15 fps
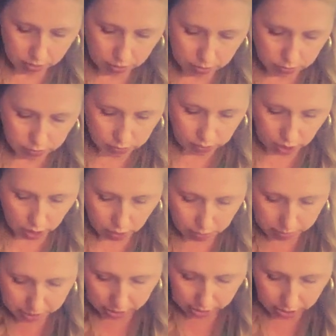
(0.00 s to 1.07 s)
So
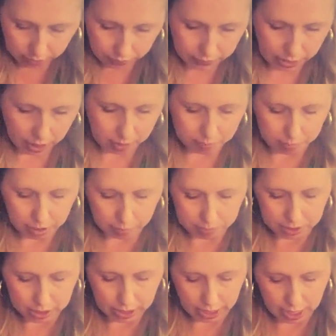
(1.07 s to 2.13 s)
I'm going to cut that
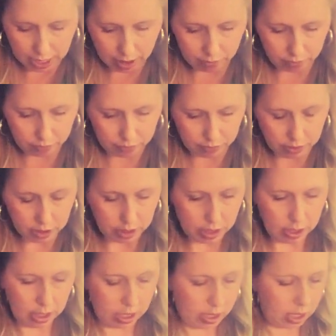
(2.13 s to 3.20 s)
puppy in half,
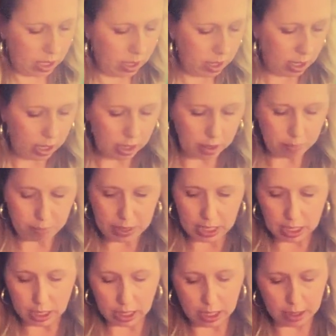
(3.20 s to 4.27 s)

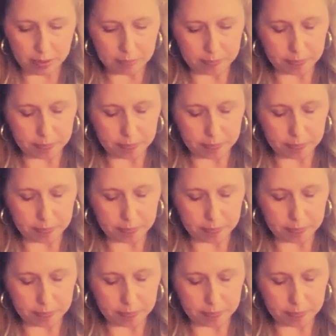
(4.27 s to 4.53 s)
unpeel it,